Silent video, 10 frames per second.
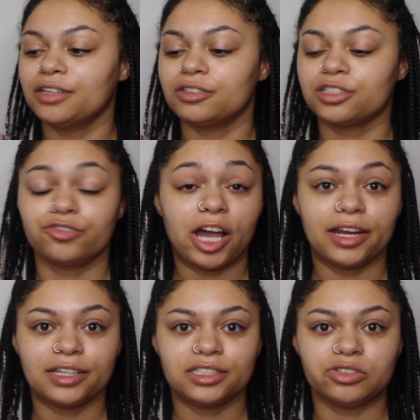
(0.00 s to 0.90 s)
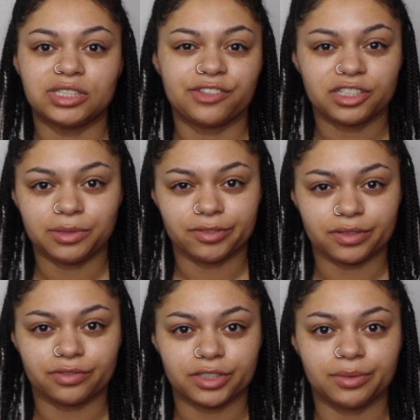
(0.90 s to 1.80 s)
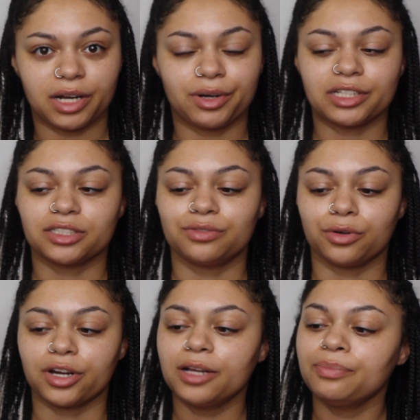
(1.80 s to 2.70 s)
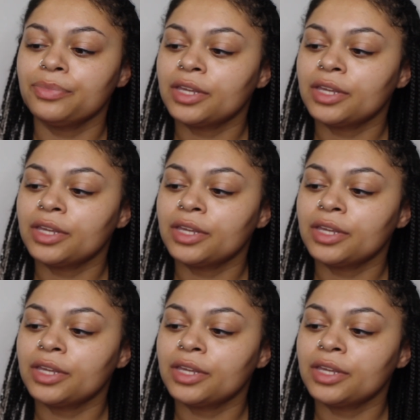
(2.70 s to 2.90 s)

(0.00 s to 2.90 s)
It was gratis, so it was given to me for free when I worked at Sephora.